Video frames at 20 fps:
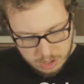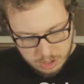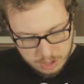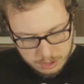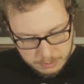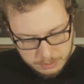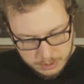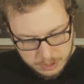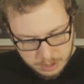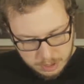
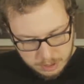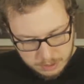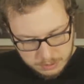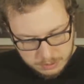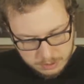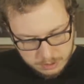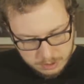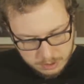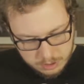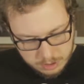Gotta be
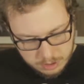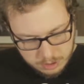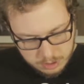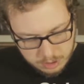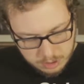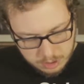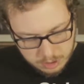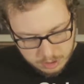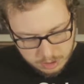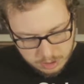careful.
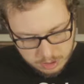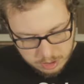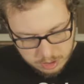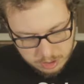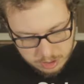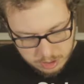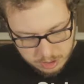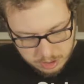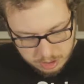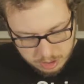
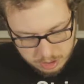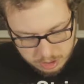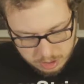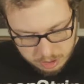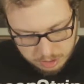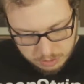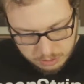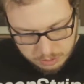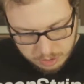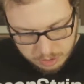
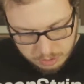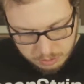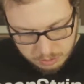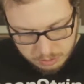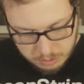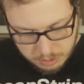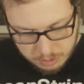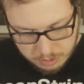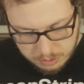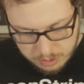Don't
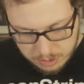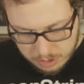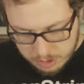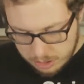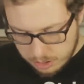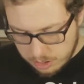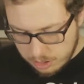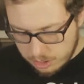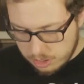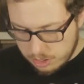
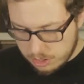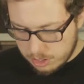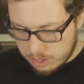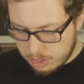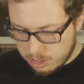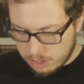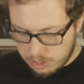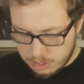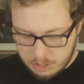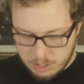ruin it.
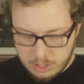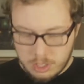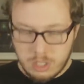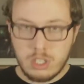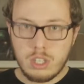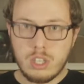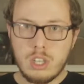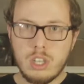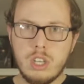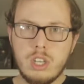
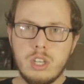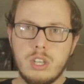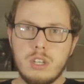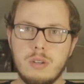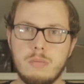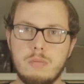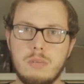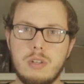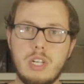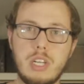
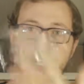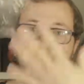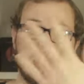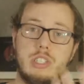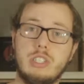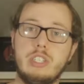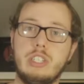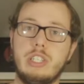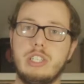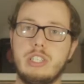
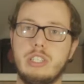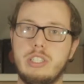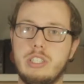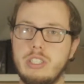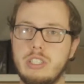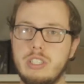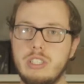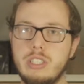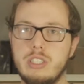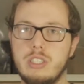Plastic!
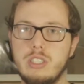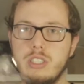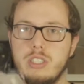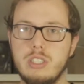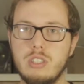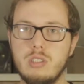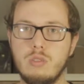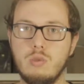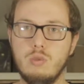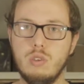
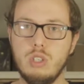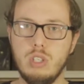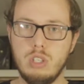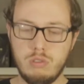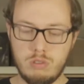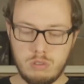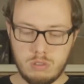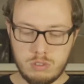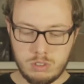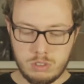
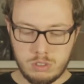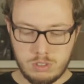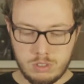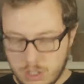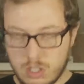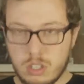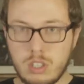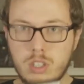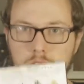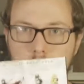Woo!
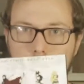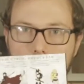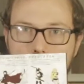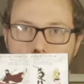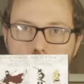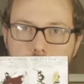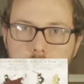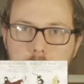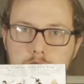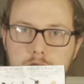So
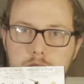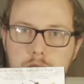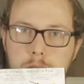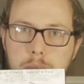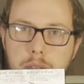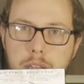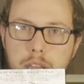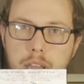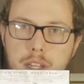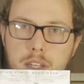there's the
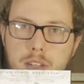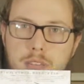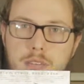back